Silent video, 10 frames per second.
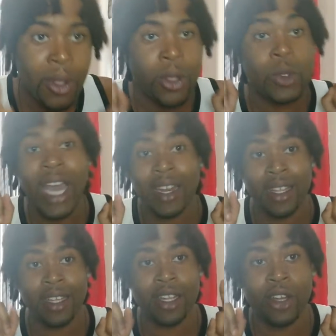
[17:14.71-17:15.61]
You got to
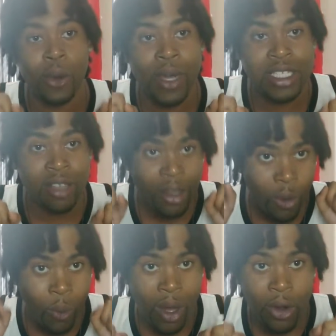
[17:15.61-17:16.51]
get to know us
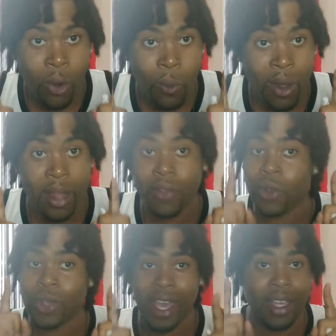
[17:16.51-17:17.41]
one on one.
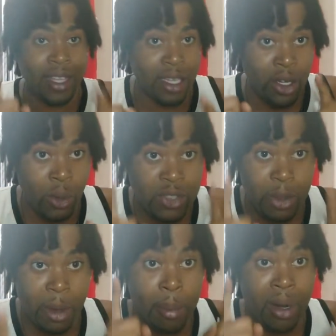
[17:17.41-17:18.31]
You can't get to know us
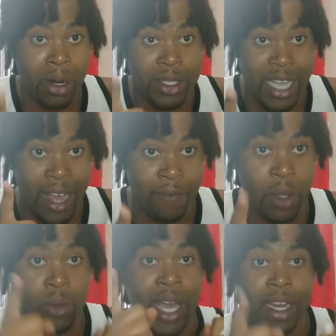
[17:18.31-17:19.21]
from a bird's eye
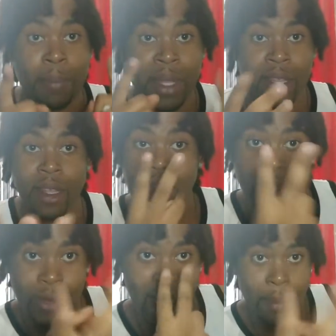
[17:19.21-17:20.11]
view. You got
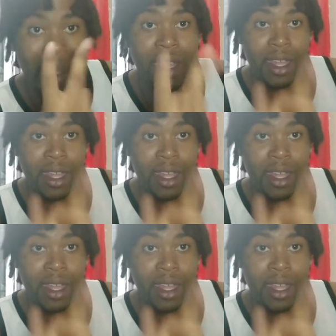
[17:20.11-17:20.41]
to be